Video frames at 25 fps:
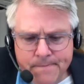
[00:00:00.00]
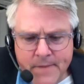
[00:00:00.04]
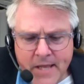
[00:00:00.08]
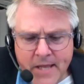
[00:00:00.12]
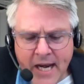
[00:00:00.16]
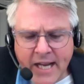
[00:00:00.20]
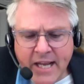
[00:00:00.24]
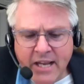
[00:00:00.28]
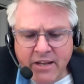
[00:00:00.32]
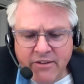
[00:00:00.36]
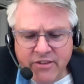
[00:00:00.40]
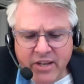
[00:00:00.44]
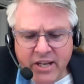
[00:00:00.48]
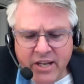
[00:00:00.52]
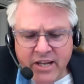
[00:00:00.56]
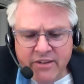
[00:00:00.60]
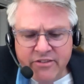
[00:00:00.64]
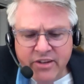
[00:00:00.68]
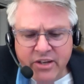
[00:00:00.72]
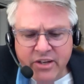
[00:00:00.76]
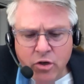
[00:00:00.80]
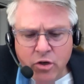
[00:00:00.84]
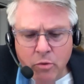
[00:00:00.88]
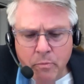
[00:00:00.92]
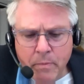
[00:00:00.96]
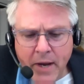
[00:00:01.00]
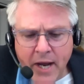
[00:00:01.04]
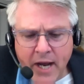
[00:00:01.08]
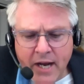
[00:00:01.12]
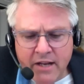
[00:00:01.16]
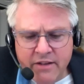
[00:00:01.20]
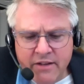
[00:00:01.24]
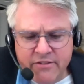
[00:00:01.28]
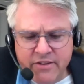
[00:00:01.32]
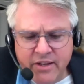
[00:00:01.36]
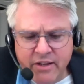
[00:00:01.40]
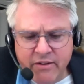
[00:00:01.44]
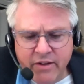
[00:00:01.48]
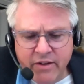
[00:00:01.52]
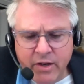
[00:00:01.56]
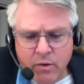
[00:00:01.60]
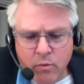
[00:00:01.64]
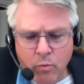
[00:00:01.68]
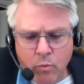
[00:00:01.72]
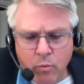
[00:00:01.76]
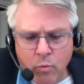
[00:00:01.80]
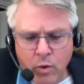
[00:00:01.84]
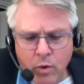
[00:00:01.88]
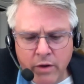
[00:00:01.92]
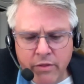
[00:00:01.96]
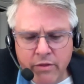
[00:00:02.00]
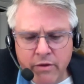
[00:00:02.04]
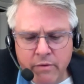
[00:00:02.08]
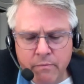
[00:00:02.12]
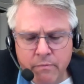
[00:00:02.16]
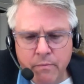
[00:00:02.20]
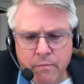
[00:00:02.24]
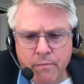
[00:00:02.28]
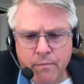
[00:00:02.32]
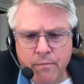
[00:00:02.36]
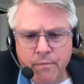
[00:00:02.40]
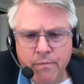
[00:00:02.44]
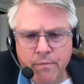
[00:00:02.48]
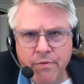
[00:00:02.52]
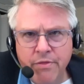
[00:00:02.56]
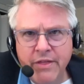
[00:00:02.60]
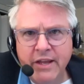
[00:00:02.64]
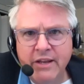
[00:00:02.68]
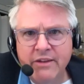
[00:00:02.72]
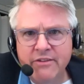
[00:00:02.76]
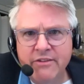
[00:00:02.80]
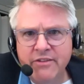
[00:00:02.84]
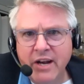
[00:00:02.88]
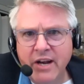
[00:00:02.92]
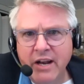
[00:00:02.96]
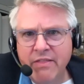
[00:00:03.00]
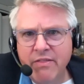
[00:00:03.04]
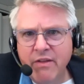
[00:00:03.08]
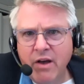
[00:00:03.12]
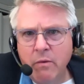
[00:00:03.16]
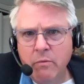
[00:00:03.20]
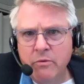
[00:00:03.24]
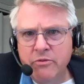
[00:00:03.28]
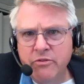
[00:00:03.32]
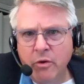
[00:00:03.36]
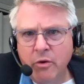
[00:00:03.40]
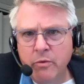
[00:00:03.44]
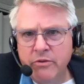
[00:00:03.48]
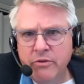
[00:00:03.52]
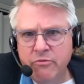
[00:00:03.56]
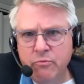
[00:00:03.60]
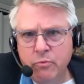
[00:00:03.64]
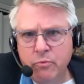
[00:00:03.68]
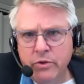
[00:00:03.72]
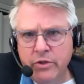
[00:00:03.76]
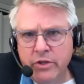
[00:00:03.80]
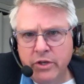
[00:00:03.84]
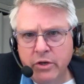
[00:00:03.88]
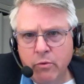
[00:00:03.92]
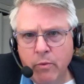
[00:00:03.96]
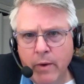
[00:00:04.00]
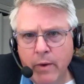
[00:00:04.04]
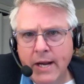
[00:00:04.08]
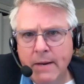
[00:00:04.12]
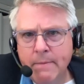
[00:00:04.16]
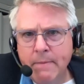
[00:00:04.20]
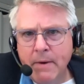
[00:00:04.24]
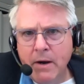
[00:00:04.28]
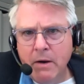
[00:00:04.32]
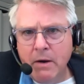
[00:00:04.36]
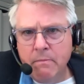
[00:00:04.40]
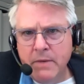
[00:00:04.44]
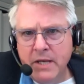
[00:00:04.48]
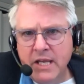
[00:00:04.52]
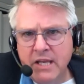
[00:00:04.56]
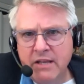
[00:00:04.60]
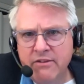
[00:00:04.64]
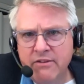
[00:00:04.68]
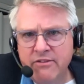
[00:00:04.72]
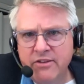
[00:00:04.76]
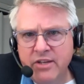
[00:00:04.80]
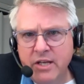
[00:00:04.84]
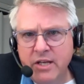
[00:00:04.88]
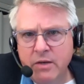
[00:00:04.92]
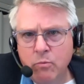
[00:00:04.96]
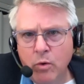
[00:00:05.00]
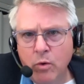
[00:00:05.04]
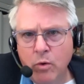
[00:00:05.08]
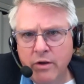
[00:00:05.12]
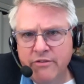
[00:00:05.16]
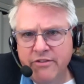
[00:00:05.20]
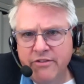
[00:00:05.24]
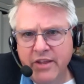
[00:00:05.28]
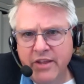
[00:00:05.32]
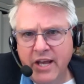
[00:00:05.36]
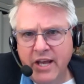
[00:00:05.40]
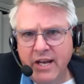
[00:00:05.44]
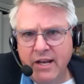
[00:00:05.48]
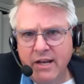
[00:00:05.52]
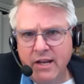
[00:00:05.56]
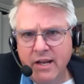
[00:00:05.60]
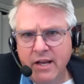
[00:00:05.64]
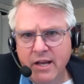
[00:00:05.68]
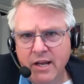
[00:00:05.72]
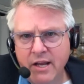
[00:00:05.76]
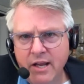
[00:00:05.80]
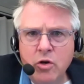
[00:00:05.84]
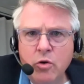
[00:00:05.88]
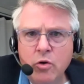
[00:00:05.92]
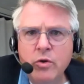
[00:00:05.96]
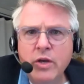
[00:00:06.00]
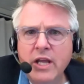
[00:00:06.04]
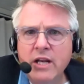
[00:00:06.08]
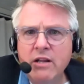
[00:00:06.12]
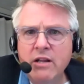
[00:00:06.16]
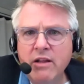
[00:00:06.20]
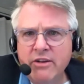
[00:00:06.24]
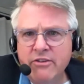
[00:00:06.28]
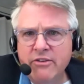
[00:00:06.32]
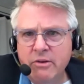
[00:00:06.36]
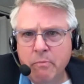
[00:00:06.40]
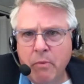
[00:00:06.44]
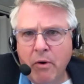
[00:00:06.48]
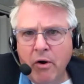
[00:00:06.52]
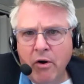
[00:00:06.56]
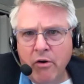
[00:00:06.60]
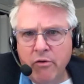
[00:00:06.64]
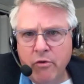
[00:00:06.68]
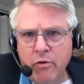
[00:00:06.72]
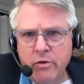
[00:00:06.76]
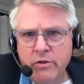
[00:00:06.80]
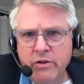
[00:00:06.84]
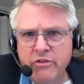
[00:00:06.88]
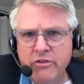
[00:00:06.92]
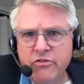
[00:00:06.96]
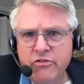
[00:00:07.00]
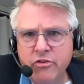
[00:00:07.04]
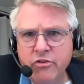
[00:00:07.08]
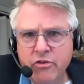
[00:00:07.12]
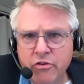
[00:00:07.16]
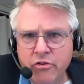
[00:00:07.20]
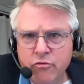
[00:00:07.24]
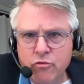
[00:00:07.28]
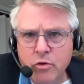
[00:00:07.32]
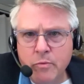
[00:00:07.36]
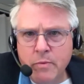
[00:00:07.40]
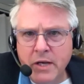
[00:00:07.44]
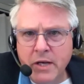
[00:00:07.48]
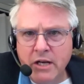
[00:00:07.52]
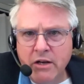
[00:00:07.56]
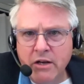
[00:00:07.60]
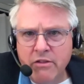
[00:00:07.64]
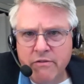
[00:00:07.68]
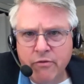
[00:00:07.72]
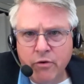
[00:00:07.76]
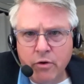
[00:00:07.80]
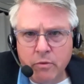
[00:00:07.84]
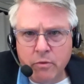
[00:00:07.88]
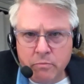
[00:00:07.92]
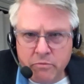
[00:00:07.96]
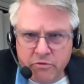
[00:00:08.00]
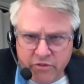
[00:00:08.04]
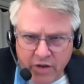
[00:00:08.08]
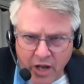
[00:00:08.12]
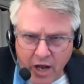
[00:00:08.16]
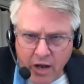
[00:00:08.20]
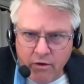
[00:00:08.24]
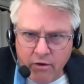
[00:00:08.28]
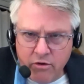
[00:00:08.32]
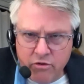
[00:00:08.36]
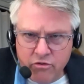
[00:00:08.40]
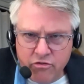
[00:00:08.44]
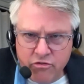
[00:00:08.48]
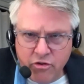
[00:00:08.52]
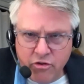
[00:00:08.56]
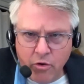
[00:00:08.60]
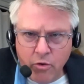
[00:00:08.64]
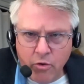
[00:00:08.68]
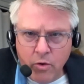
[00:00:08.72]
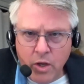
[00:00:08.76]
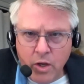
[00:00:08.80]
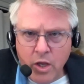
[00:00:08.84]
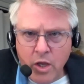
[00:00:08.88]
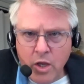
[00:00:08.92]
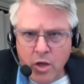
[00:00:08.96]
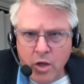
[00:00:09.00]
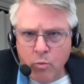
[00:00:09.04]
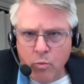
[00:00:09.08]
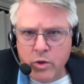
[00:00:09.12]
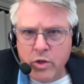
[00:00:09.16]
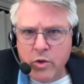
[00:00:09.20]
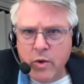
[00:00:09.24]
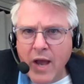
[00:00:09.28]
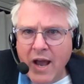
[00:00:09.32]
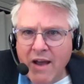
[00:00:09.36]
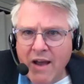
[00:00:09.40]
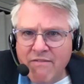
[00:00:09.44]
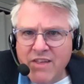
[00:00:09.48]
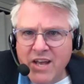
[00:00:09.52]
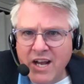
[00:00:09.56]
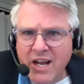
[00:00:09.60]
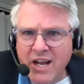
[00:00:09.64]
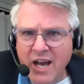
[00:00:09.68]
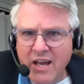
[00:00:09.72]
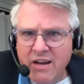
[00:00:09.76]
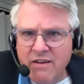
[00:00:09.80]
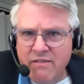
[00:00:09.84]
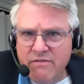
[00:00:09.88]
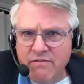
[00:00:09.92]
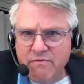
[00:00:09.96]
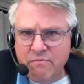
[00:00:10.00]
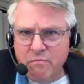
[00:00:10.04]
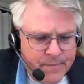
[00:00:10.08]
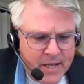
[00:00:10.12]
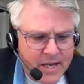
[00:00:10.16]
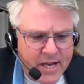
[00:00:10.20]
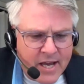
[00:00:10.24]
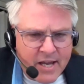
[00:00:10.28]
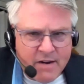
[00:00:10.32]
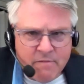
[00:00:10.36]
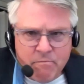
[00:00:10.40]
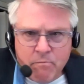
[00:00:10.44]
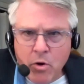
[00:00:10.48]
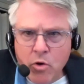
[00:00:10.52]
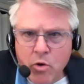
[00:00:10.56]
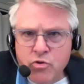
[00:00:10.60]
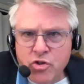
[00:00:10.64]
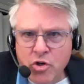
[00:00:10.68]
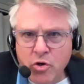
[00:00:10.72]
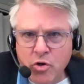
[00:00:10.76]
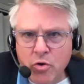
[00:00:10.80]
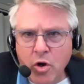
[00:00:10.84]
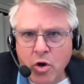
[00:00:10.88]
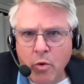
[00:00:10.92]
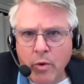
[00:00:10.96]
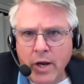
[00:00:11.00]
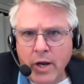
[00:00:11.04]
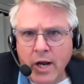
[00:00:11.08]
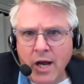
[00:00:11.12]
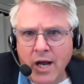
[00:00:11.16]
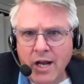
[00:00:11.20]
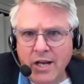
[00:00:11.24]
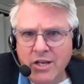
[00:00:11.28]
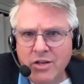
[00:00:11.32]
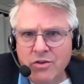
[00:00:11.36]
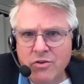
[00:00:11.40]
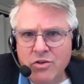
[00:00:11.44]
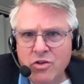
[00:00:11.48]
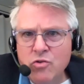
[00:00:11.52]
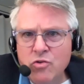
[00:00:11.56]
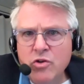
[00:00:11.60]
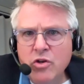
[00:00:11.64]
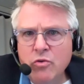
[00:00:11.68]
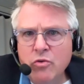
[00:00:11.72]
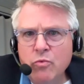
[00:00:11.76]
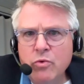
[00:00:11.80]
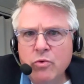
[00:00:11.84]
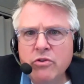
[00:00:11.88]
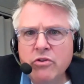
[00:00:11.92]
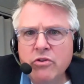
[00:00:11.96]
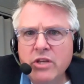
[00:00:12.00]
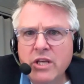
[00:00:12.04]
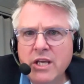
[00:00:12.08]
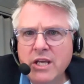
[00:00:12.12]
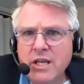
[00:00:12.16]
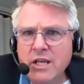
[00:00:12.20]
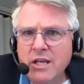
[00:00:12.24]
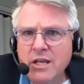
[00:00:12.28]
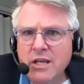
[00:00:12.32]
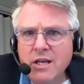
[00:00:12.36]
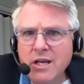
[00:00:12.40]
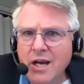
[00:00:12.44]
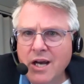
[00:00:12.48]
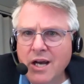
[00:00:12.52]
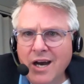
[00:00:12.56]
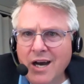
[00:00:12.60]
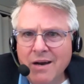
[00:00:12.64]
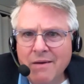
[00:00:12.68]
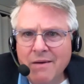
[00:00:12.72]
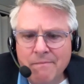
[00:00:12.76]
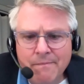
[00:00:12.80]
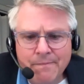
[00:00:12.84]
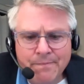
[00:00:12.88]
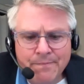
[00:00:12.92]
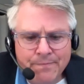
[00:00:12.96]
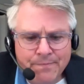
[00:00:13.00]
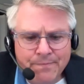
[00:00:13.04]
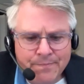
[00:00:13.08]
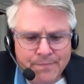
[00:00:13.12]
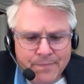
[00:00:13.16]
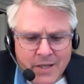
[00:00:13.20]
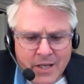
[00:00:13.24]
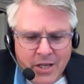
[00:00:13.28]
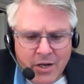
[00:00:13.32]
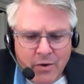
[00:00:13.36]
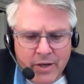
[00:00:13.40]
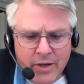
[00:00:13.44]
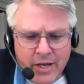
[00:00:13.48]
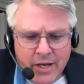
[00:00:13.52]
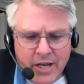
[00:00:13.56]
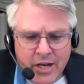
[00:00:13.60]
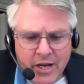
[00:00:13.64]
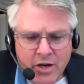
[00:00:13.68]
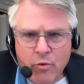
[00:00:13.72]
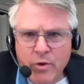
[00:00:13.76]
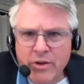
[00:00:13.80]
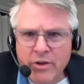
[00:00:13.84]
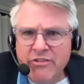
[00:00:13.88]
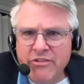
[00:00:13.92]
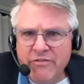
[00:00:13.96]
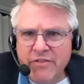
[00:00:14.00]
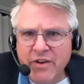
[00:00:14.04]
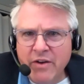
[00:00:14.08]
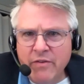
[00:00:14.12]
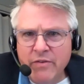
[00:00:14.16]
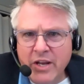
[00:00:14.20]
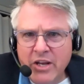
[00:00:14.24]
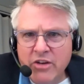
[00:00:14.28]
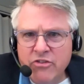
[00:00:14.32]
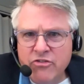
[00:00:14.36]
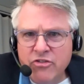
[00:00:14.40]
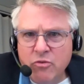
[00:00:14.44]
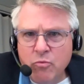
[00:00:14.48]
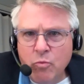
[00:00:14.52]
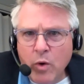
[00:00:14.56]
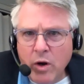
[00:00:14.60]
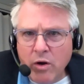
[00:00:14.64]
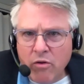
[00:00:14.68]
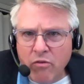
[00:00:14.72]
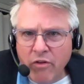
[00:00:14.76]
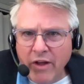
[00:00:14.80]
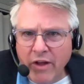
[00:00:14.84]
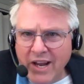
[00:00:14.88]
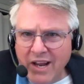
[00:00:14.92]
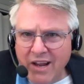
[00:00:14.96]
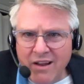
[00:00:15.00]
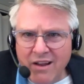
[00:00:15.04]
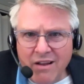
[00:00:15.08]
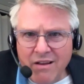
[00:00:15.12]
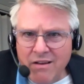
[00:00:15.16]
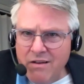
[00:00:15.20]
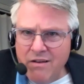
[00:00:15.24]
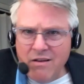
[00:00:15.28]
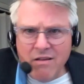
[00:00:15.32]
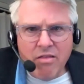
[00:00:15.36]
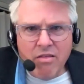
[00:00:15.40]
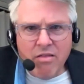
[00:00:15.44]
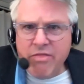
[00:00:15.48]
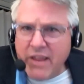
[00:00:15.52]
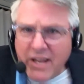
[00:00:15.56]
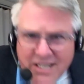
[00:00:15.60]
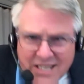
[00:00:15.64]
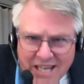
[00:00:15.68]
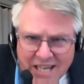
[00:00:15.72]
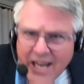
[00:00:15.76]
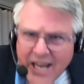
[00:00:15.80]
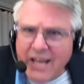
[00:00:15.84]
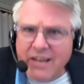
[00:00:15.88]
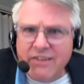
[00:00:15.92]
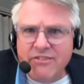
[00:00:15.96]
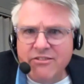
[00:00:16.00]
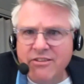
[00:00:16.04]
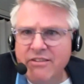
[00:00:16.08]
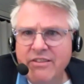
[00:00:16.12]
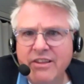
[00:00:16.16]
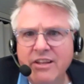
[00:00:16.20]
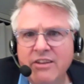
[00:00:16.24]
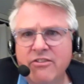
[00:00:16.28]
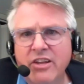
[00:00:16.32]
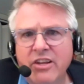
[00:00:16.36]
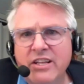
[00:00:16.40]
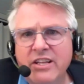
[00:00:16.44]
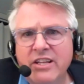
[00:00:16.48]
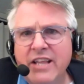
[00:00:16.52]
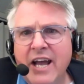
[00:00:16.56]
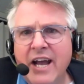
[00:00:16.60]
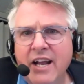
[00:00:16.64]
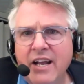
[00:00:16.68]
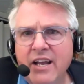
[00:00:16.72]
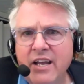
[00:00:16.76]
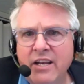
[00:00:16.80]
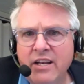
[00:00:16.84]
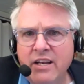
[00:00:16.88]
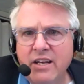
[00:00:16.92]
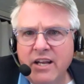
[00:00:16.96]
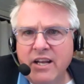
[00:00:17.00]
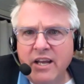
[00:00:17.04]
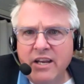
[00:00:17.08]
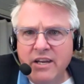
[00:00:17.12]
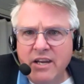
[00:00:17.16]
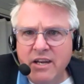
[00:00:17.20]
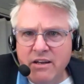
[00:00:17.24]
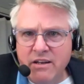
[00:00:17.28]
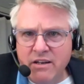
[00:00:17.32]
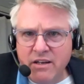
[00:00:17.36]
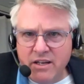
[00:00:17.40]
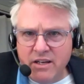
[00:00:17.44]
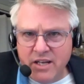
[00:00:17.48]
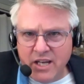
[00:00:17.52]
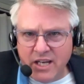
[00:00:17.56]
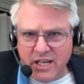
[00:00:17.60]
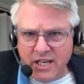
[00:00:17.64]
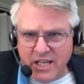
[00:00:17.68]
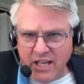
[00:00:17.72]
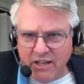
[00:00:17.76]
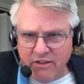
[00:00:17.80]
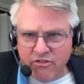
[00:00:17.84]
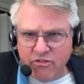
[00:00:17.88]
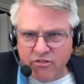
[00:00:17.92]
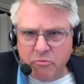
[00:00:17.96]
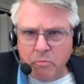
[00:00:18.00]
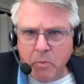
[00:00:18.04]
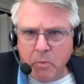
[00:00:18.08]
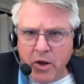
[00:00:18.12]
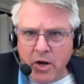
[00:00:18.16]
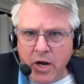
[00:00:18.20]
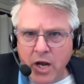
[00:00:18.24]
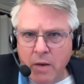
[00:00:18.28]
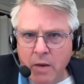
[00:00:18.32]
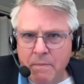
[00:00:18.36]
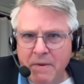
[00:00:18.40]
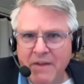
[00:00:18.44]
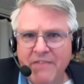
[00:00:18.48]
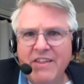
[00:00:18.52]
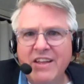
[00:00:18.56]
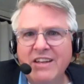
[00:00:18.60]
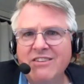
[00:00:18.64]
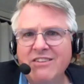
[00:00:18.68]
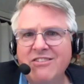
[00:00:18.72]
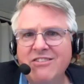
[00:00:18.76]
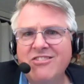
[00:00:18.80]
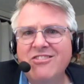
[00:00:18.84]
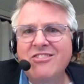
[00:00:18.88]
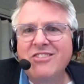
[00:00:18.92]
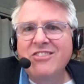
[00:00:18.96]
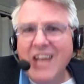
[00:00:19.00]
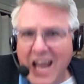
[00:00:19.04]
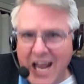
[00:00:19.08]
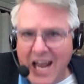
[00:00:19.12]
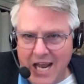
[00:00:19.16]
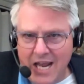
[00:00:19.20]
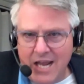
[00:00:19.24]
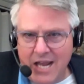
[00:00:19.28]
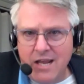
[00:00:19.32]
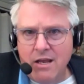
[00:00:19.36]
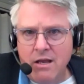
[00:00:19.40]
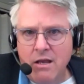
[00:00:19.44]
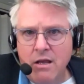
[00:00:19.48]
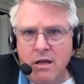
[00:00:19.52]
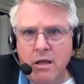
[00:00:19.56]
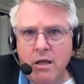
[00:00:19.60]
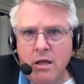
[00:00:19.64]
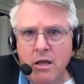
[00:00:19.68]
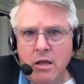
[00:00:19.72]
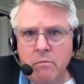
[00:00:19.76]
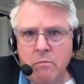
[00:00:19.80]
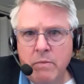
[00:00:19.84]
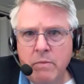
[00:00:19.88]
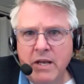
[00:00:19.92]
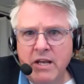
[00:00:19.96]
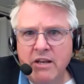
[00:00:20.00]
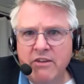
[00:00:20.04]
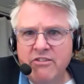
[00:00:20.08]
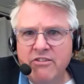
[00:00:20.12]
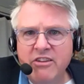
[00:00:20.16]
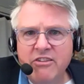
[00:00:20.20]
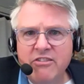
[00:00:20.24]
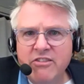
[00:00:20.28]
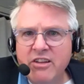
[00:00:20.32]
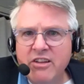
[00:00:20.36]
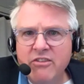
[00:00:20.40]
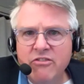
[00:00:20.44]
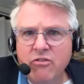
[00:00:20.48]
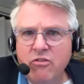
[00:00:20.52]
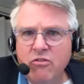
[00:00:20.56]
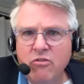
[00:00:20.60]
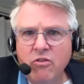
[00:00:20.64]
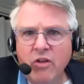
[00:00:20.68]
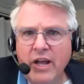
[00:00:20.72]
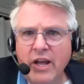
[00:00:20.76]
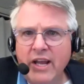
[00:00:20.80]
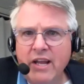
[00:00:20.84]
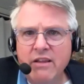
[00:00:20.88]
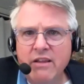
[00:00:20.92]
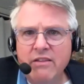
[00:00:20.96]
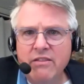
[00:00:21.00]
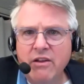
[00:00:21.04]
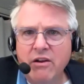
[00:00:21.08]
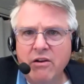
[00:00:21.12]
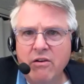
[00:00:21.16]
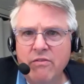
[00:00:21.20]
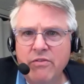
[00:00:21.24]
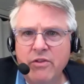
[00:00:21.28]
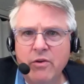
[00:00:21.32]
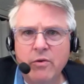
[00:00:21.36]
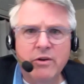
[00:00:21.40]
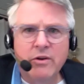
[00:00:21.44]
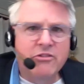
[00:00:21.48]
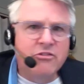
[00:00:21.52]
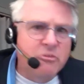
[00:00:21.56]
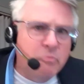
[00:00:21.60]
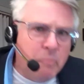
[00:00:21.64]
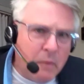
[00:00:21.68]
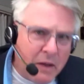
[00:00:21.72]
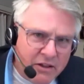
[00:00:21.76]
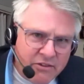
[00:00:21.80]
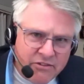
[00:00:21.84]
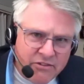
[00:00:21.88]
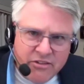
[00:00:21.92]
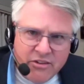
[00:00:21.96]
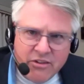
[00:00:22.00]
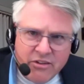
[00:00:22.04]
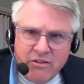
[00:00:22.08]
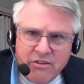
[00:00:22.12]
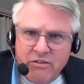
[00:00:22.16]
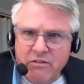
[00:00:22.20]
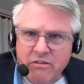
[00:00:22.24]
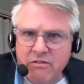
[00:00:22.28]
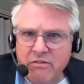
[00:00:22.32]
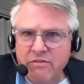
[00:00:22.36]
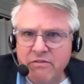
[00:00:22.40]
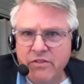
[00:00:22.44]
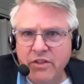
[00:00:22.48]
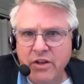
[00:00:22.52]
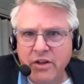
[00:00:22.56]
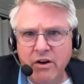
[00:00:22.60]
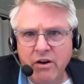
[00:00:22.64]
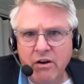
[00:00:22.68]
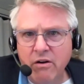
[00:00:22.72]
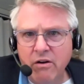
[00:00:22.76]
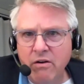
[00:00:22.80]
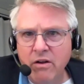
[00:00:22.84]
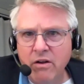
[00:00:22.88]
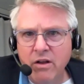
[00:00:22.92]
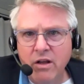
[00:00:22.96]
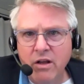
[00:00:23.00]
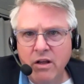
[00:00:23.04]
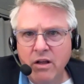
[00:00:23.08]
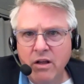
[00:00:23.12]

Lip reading: and I guess I'd go back and say, like, one of the things that I thought was always really great about McKinsey was that you don't get elected partner unless you're contributing to the firm's knowledge. So when you have that kind of mojo going on, you can really, it creates a foundation where, like, think tanks and things like that can get spun up and then stay, because these things are like, they're expensive, they're